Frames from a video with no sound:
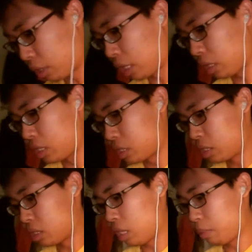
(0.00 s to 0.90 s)
got these
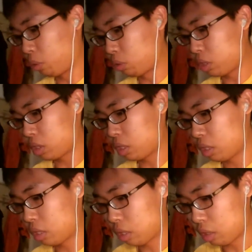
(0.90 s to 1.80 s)
staples.
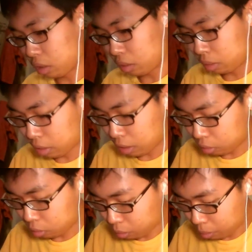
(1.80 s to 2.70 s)
I'm
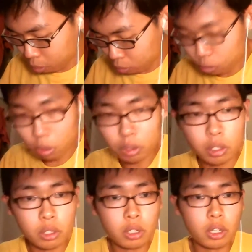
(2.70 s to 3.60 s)
gonna have to remove
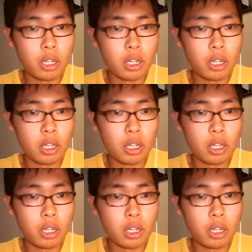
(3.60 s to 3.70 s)
one.